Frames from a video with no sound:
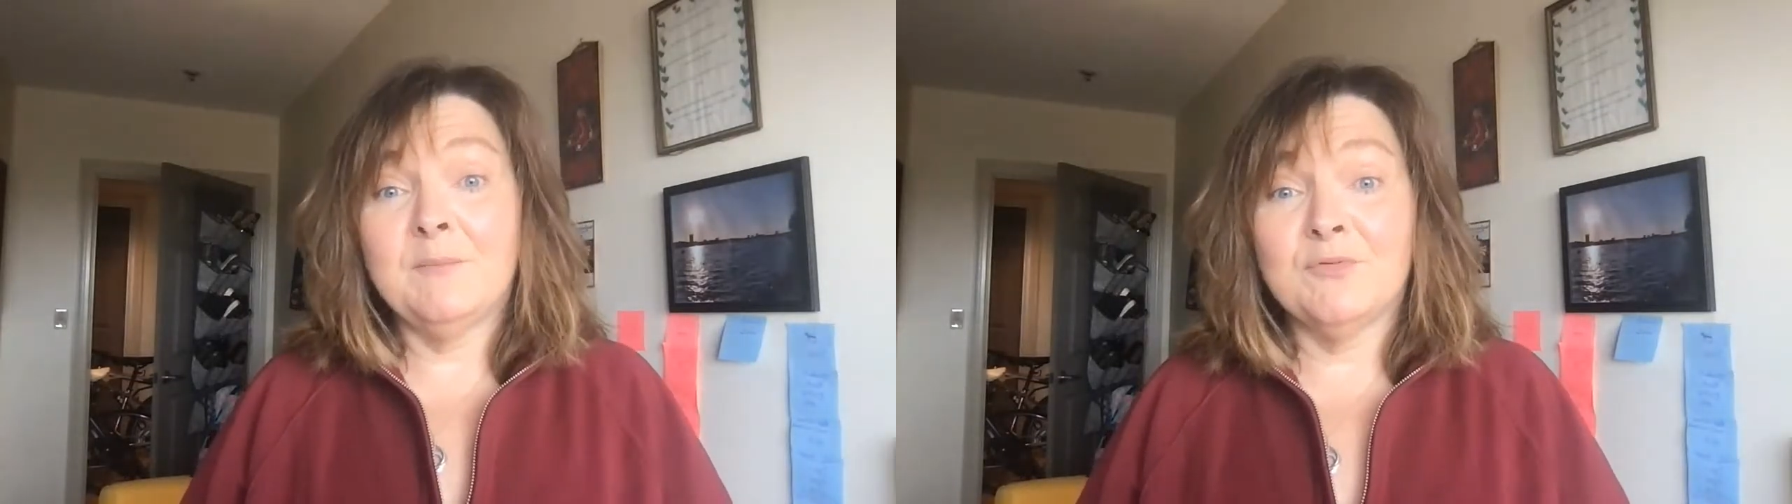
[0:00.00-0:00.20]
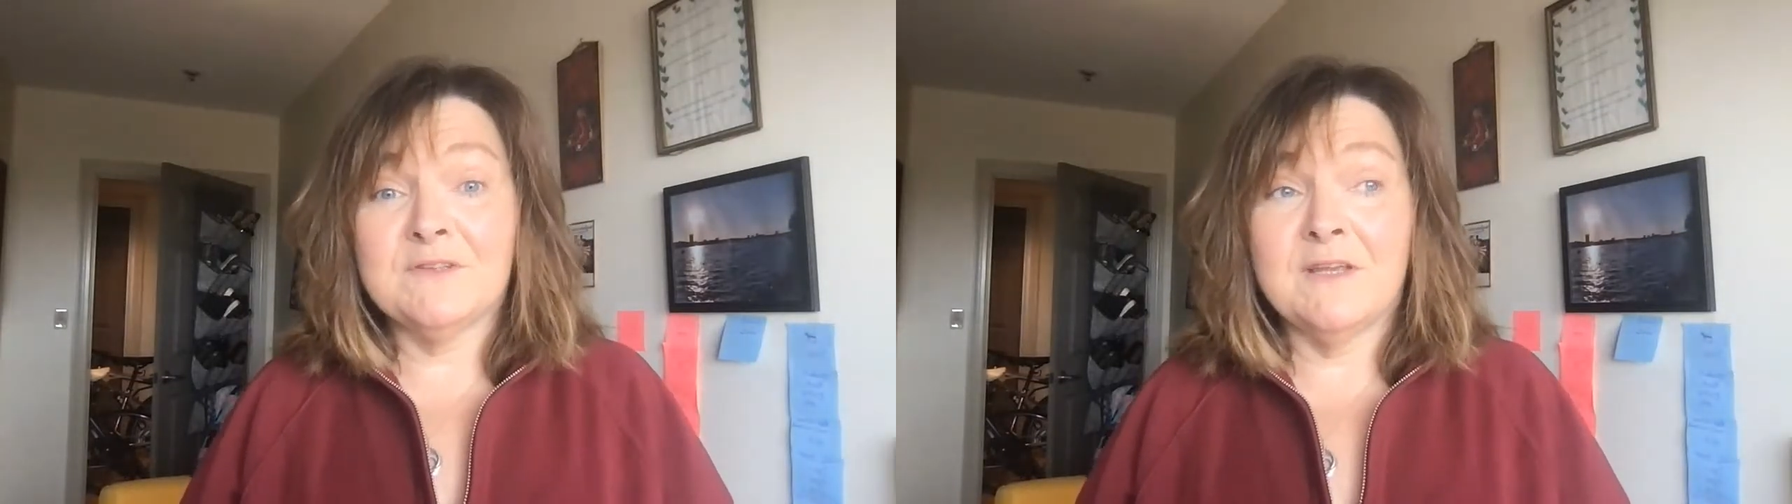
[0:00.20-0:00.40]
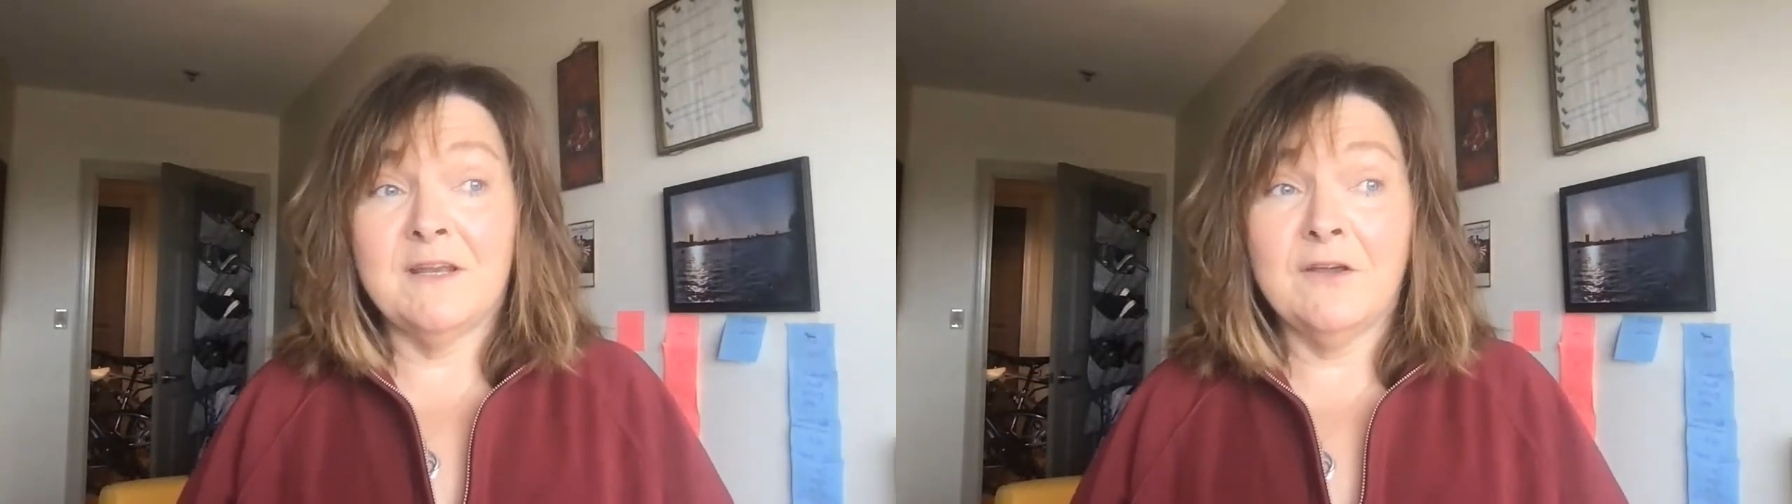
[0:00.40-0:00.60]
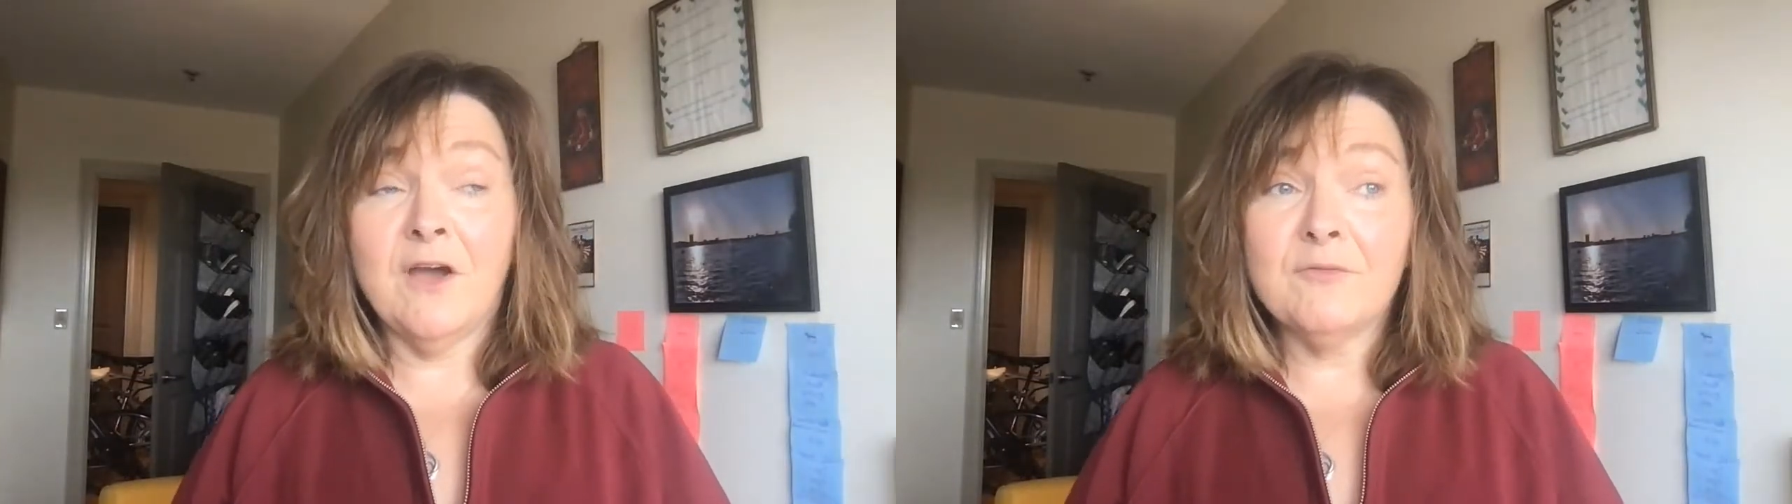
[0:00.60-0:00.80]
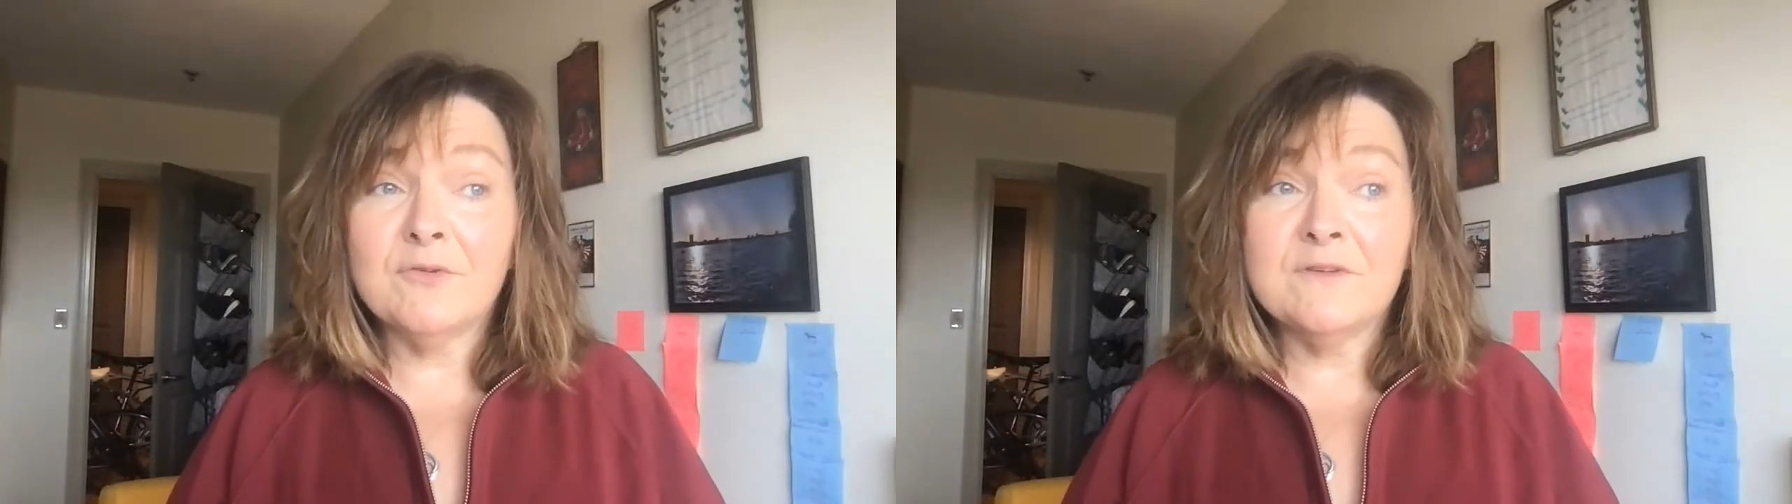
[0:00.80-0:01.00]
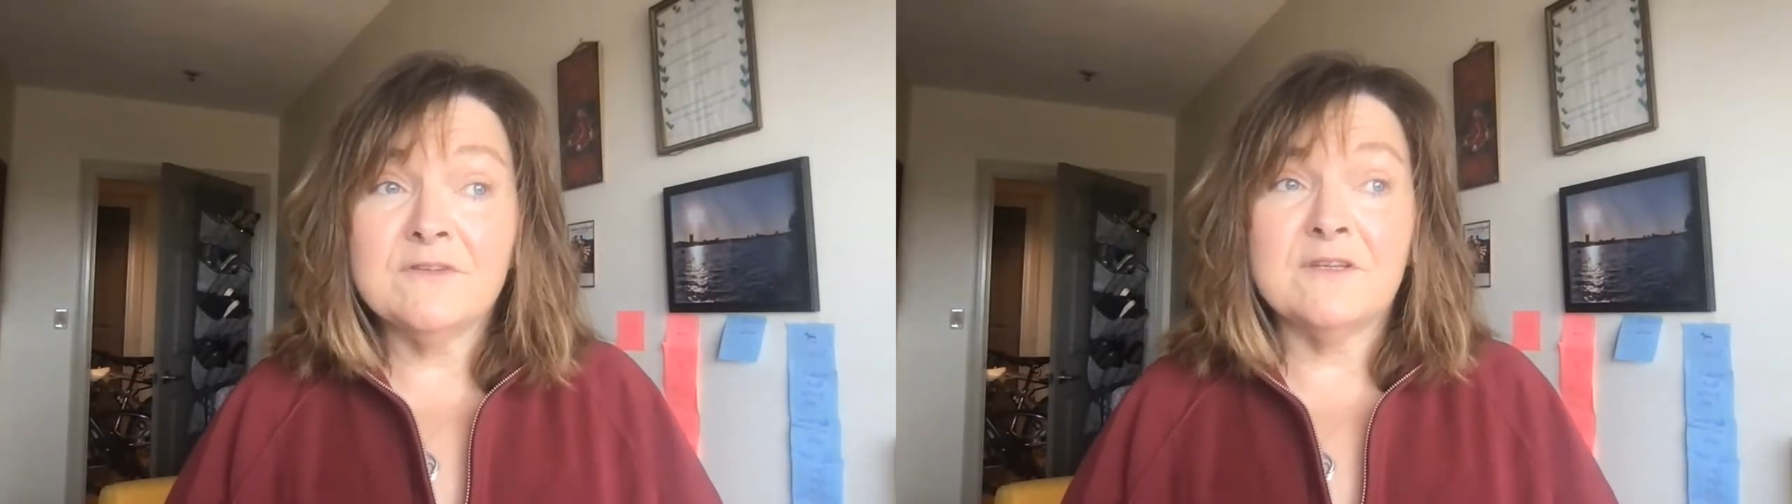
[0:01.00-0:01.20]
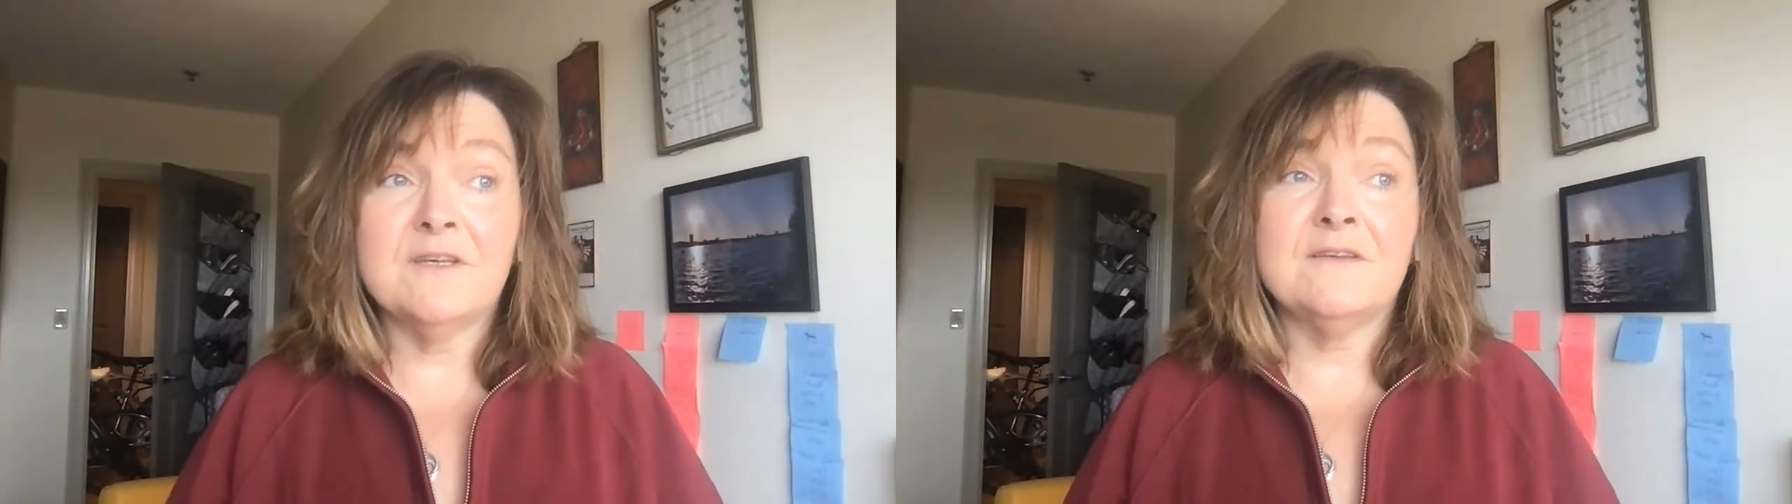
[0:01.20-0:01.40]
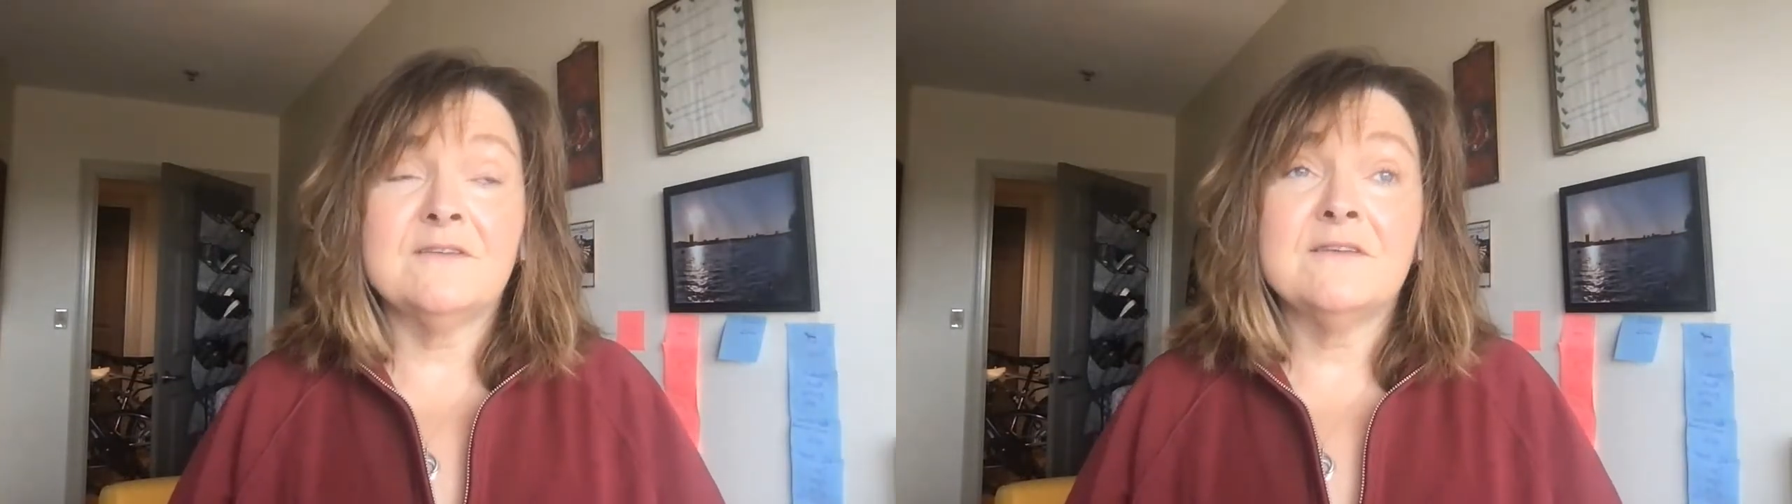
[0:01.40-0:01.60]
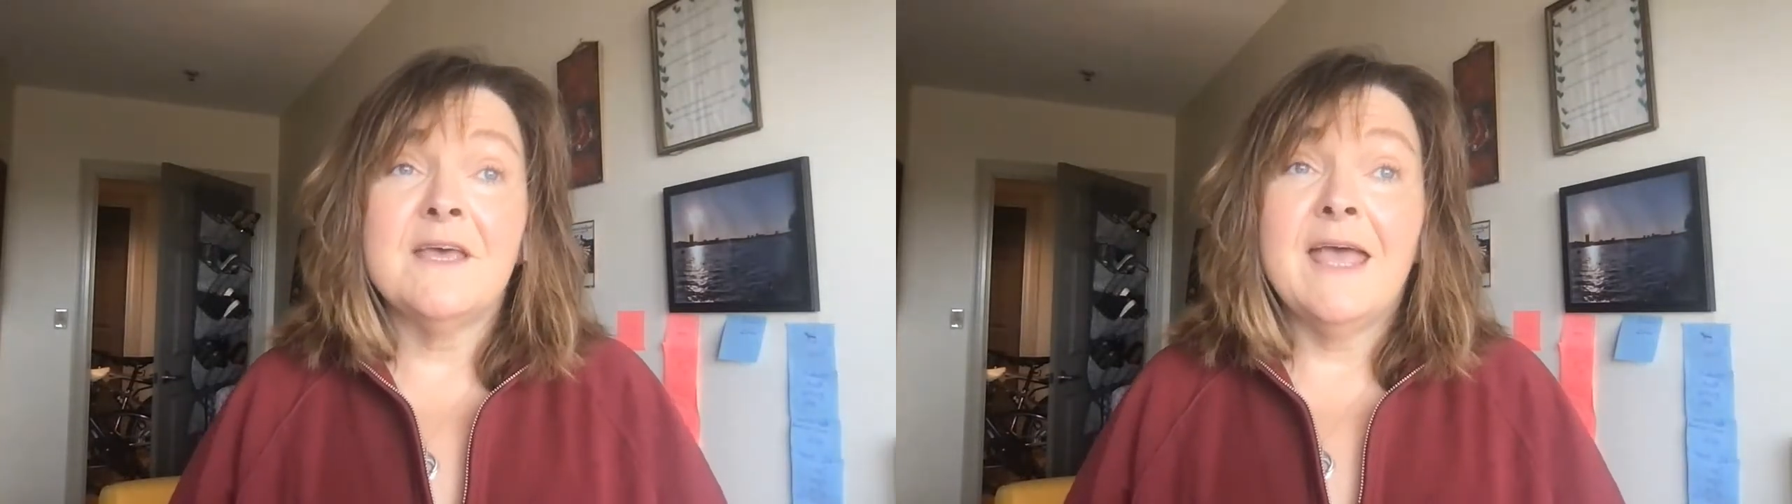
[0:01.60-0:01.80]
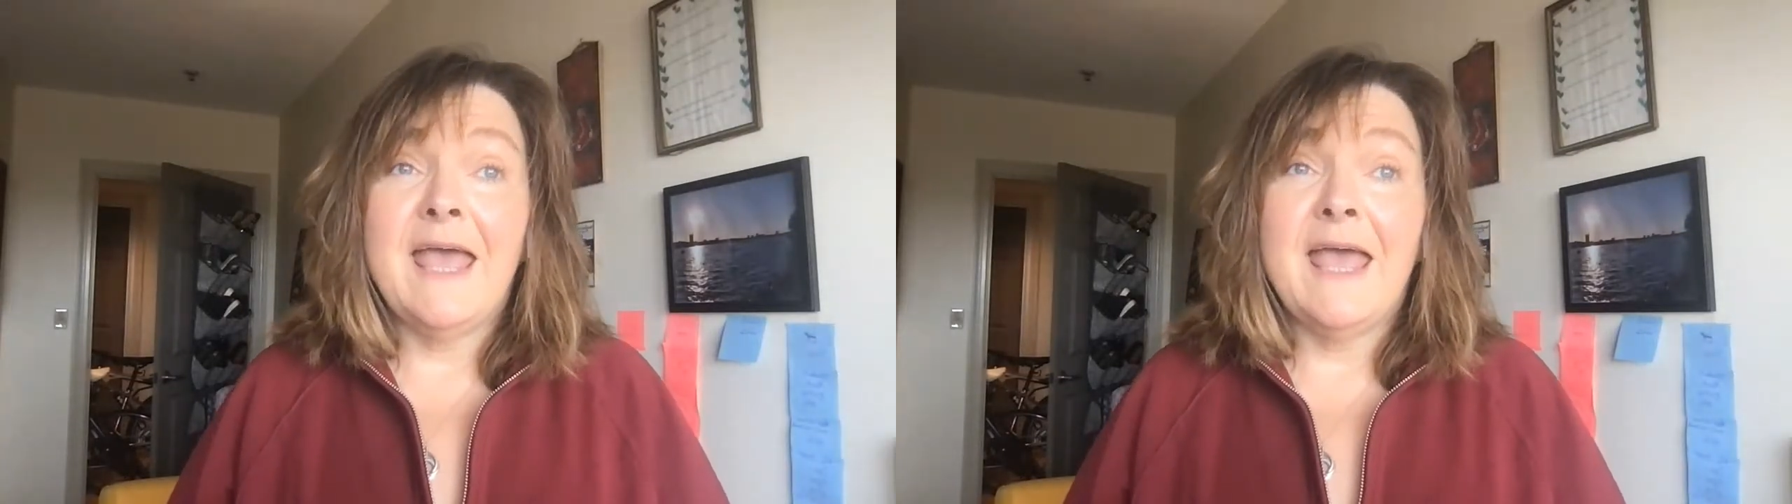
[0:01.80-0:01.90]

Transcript: present at conferences,